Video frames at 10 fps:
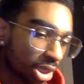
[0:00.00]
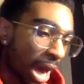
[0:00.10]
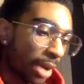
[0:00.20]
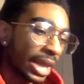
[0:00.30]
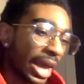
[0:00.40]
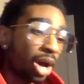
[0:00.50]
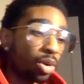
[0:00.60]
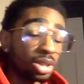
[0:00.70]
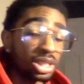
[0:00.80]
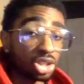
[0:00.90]
Now
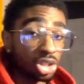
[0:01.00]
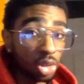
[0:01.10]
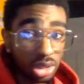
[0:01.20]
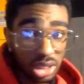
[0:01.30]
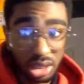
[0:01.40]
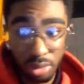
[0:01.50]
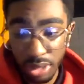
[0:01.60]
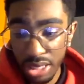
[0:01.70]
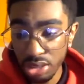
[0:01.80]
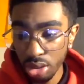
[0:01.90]
this new system that
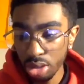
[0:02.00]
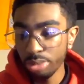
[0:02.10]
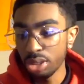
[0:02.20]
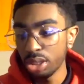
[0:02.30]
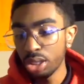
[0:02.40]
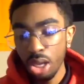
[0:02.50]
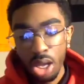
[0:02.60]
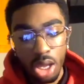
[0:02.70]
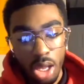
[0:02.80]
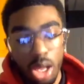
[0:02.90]
he's going to be in,
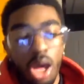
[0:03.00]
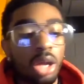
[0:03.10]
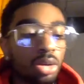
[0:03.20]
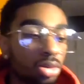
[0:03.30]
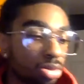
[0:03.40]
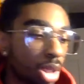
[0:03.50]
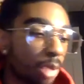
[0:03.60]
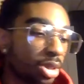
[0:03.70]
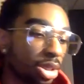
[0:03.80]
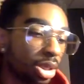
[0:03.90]
I don't
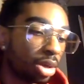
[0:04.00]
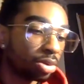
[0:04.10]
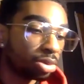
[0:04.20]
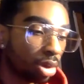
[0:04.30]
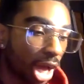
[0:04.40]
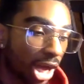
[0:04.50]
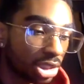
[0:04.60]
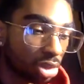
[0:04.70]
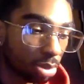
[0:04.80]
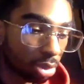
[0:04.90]
know how he's
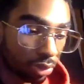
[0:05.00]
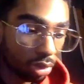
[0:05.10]
going to perform.